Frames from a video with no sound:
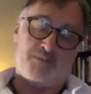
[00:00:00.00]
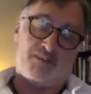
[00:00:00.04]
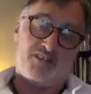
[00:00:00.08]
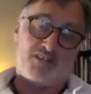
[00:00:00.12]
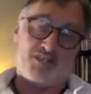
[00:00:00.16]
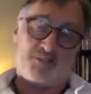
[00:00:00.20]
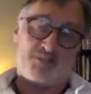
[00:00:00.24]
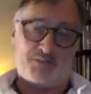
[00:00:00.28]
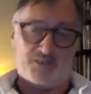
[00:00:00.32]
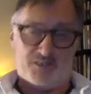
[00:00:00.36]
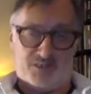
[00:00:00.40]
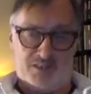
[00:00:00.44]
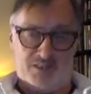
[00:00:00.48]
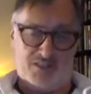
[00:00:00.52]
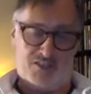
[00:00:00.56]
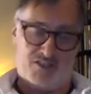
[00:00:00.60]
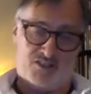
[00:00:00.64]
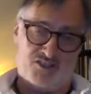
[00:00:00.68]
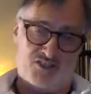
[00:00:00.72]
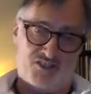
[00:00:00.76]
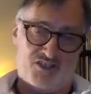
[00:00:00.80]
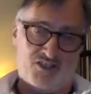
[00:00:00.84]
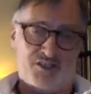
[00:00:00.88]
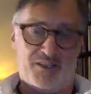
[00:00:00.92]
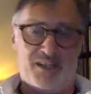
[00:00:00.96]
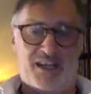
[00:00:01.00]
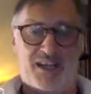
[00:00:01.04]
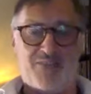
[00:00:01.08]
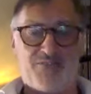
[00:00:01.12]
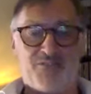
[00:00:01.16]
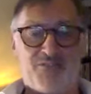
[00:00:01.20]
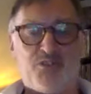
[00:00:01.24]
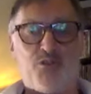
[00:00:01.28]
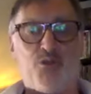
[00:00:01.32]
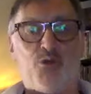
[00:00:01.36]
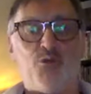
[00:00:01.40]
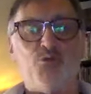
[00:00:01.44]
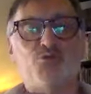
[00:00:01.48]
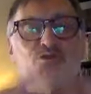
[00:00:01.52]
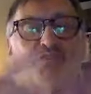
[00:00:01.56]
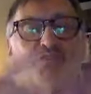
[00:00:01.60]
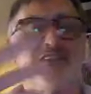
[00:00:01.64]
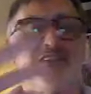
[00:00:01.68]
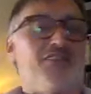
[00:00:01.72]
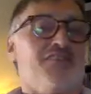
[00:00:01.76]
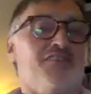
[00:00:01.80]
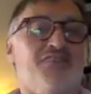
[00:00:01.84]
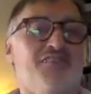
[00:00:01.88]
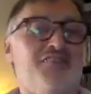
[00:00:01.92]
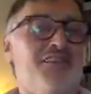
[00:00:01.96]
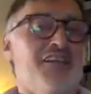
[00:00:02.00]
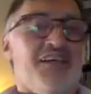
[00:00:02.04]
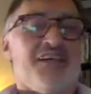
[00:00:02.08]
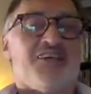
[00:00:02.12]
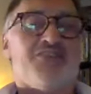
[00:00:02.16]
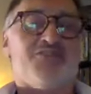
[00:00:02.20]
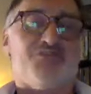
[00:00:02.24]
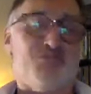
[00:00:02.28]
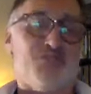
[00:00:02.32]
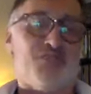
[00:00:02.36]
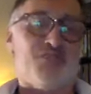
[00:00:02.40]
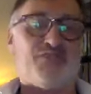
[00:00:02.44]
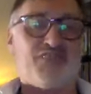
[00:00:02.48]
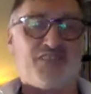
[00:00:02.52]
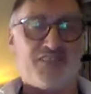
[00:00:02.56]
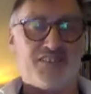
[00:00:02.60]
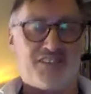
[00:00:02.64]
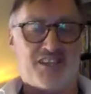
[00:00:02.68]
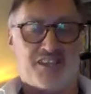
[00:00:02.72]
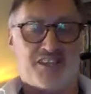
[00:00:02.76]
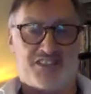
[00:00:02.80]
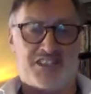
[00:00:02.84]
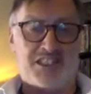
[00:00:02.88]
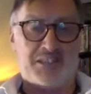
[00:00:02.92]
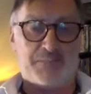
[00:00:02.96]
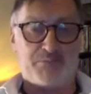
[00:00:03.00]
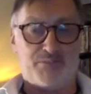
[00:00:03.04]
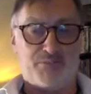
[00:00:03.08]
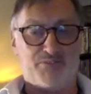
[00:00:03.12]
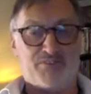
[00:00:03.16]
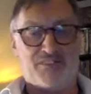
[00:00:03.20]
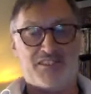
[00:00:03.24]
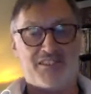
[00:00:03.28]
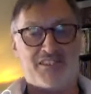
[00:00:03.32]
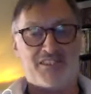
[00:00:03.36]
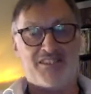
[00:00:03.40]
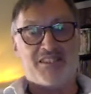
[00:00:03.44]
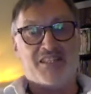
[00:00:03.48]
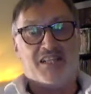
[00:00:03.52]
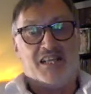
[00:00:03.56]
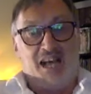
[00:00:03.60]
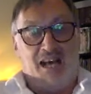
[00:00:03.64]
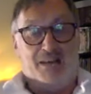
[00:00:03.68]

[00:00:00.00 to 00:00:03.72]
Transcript: my expectations to have the golden key to the fantastic pavilion.